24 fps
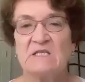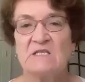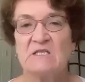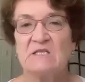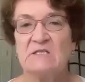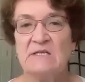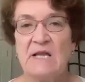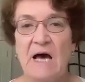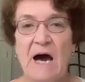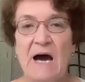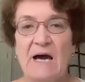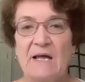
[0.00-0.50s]

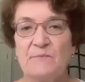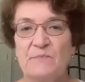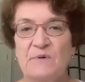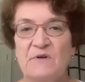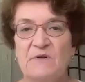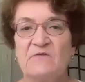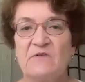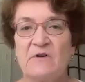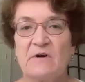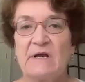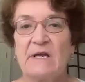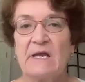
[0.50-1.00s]
not
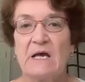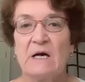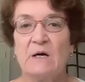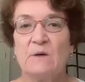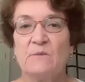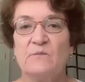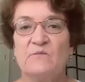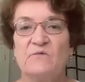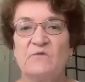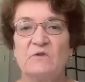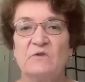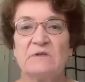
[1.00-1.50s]
been very
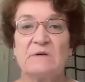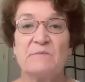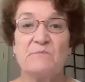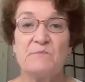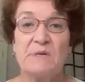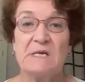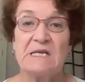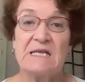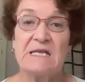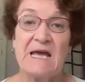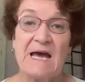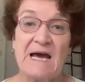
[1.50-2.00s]
helpful in
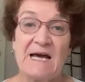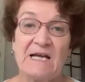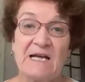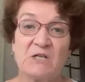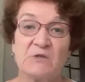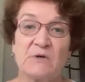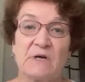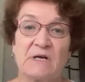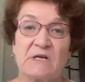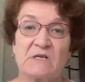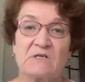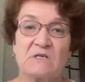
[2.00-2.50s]

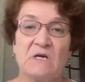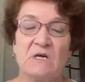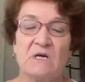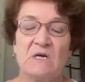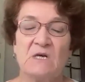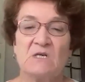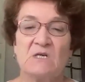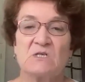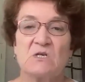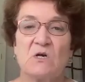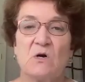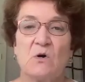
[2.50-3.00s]
pediatrics.
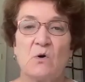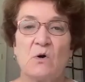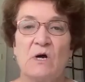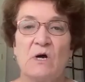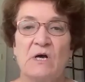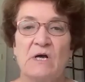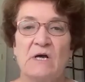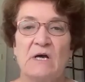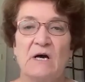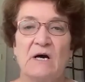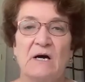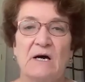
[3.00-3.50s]
So
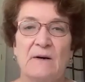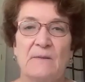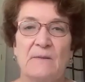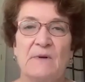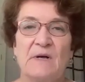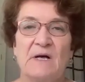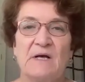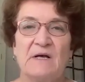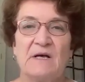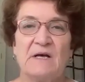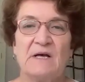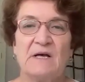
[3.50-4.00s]

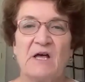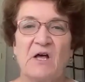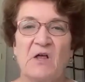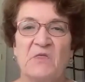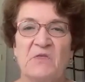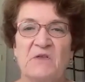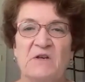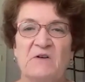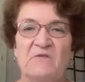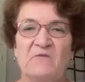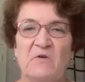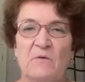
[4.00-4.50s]
a health
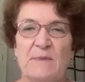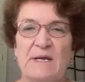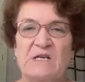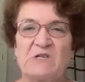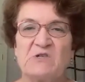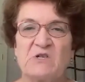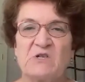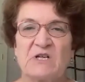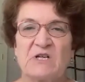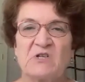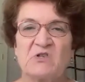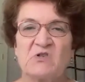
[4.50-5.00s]

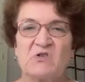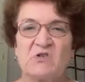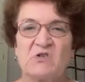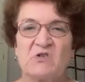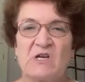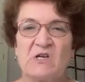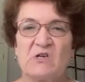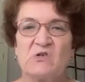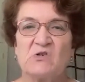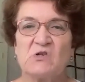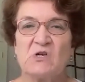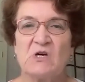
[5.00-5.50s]
information
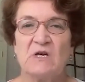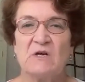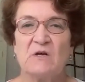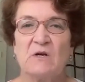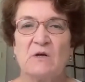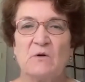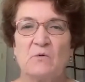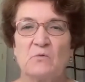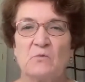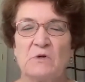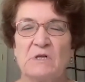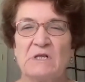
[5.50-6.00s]
exchange
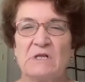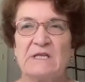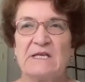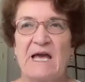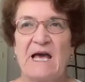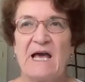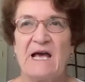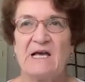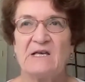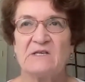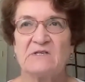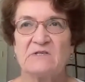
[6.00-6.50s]
really
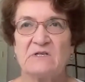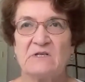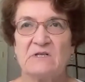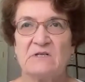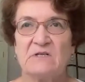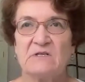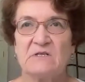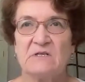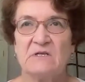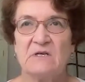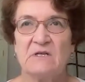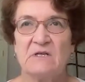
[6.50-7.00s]

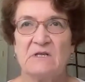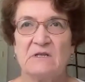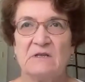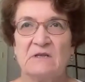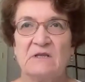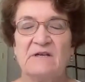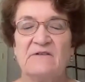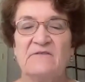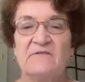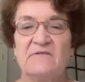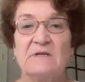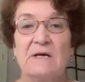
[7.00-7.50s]
hasn't
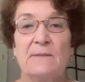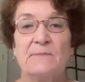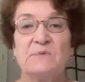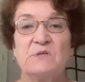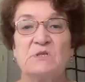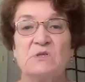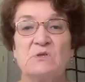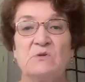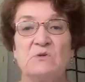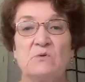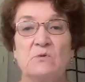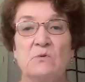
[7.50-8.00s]
lived up
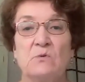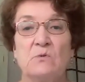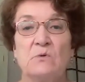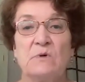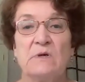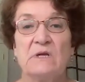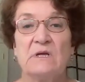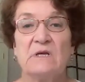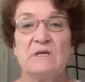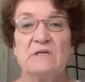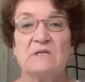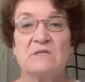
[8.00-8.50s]
to
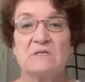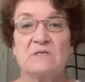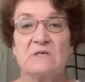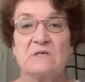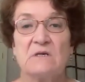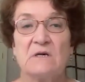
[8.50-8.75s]
its